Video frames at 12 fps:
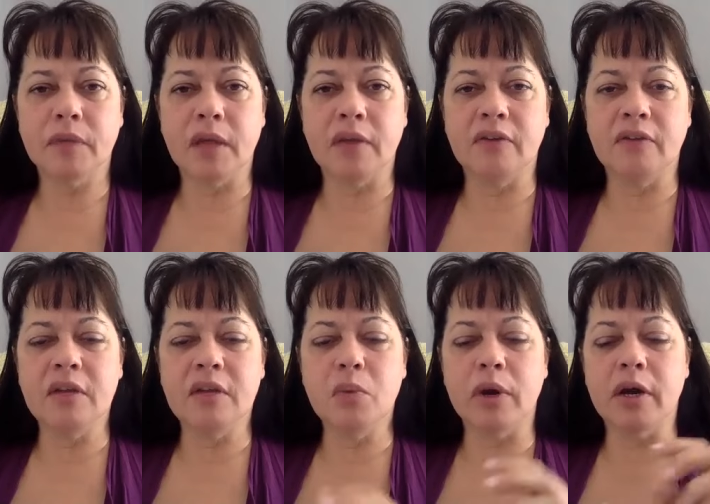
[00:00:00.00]
and
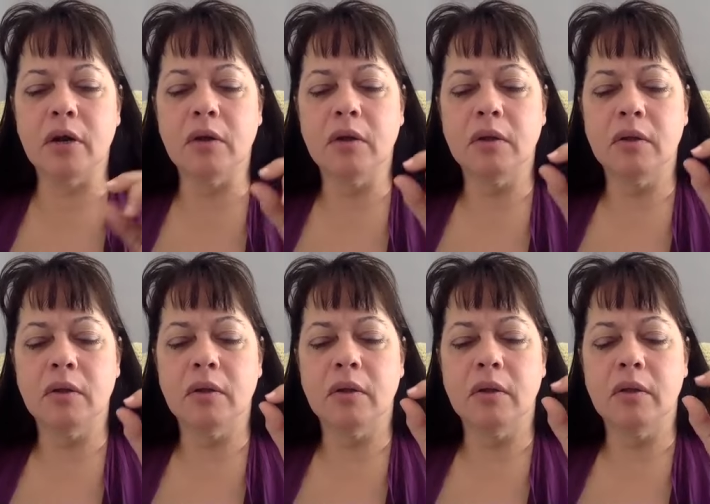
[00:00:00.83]
see where
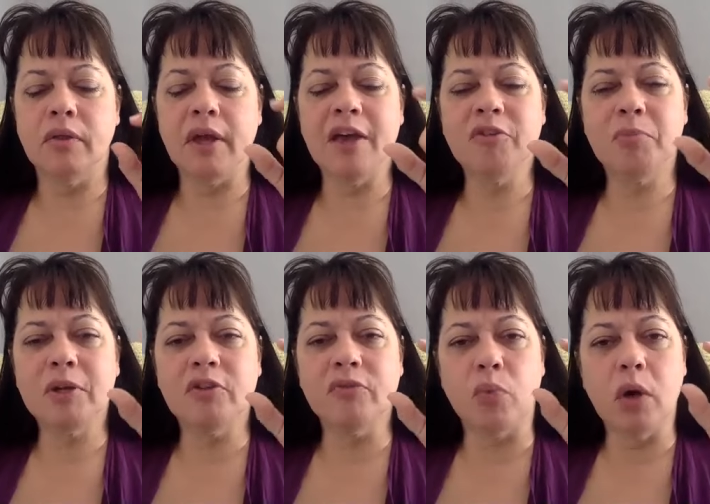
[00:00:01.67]
the
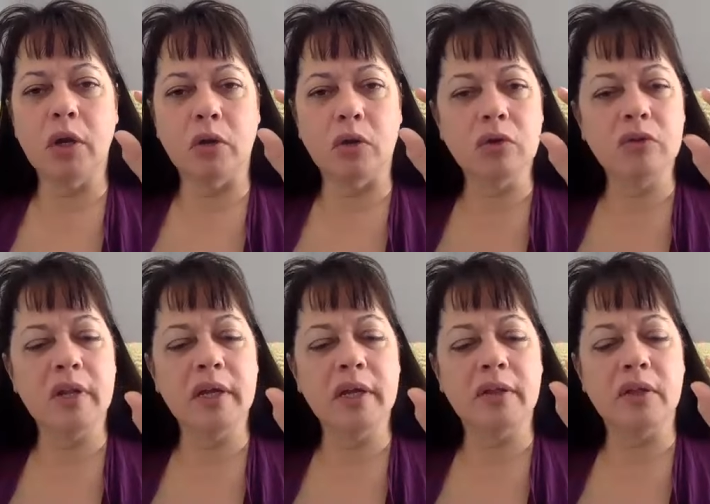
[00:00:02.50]
aspect of what looks
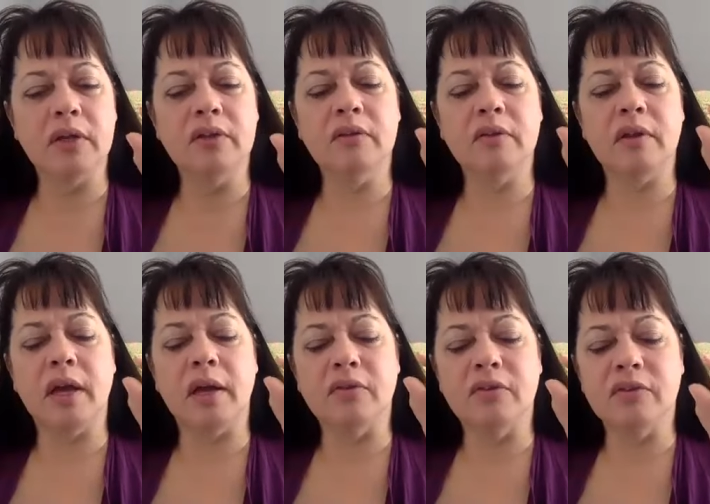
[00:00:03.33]
like that is
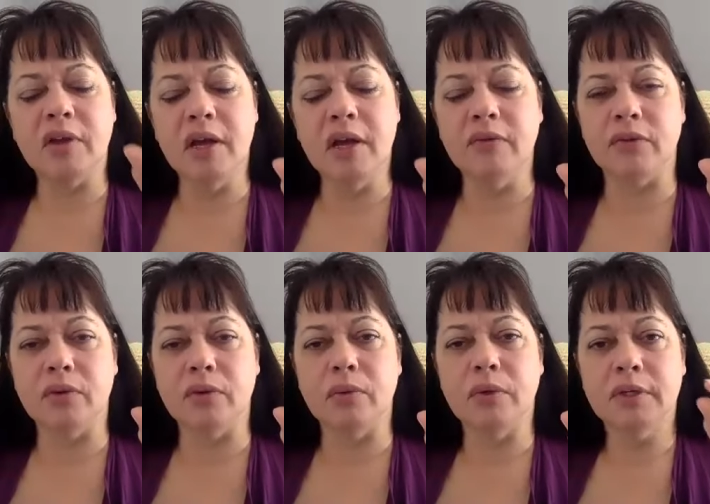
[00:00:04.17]
outside of
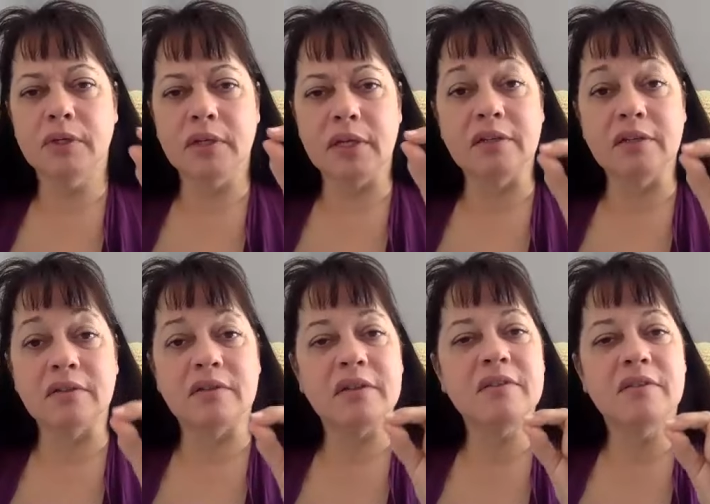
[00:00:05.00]
you
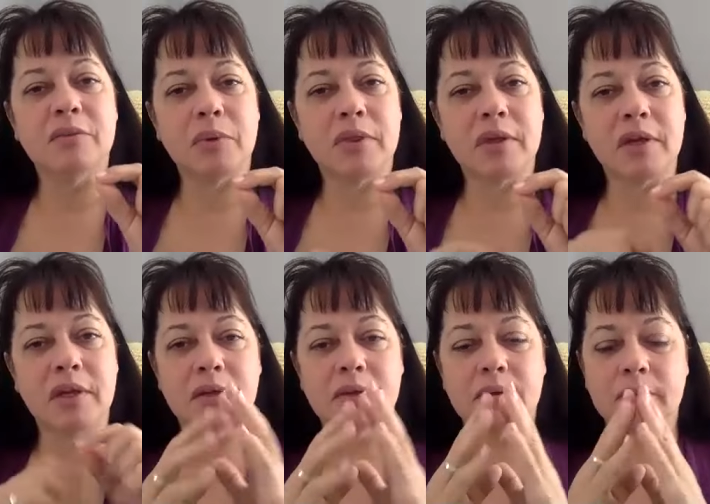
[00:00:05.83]
exists
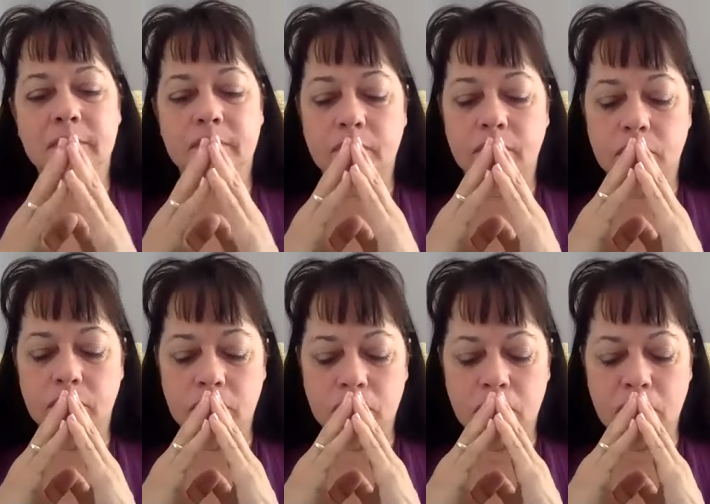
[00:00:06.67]
within.
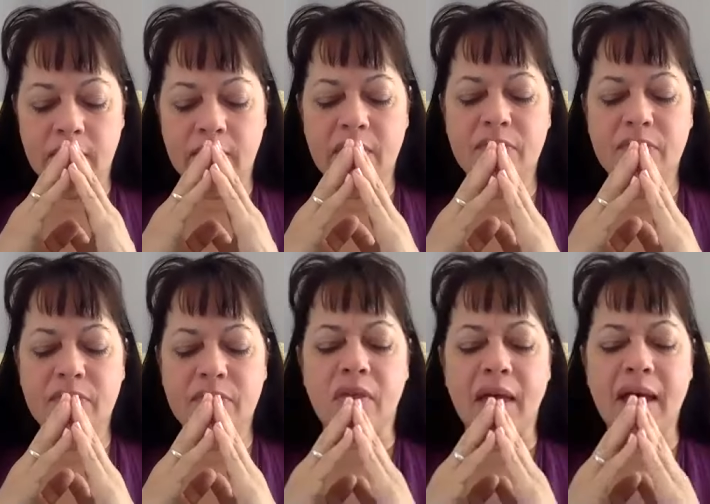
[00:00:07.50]
And then
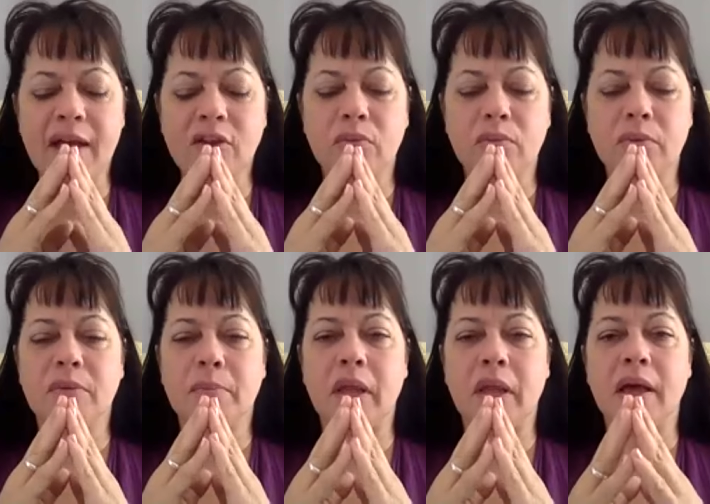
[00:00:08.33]
to that, you must
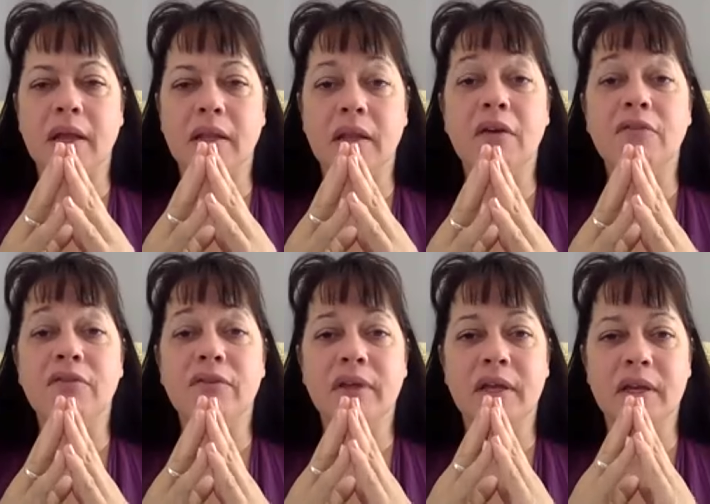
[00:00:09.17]
apply love
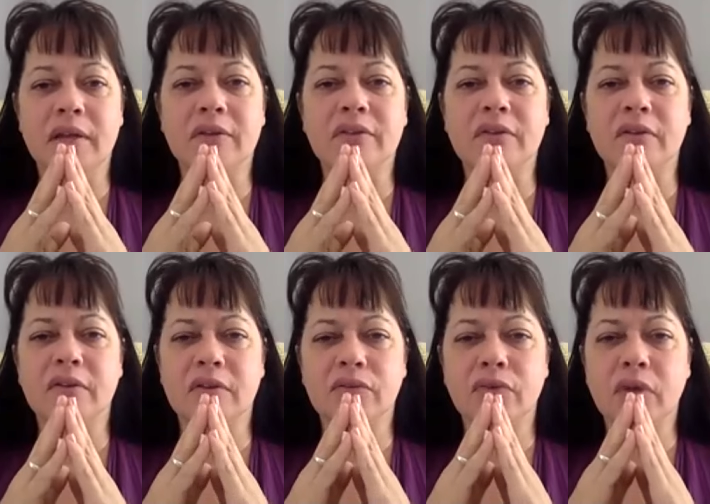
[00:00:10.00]
and innocence
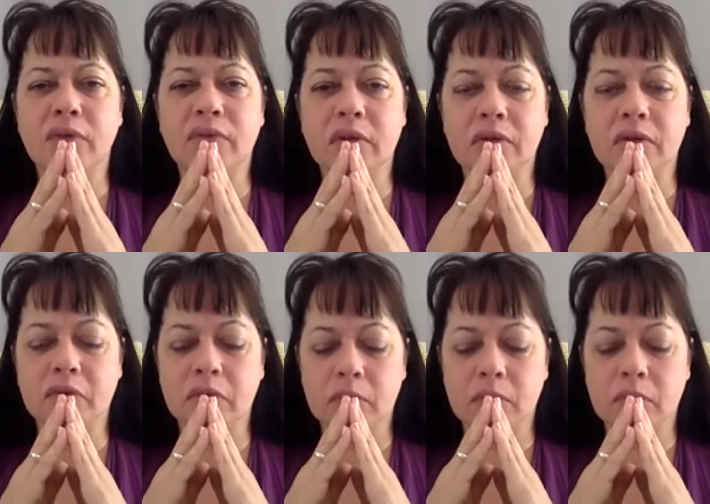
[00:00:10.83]
and forgiveness.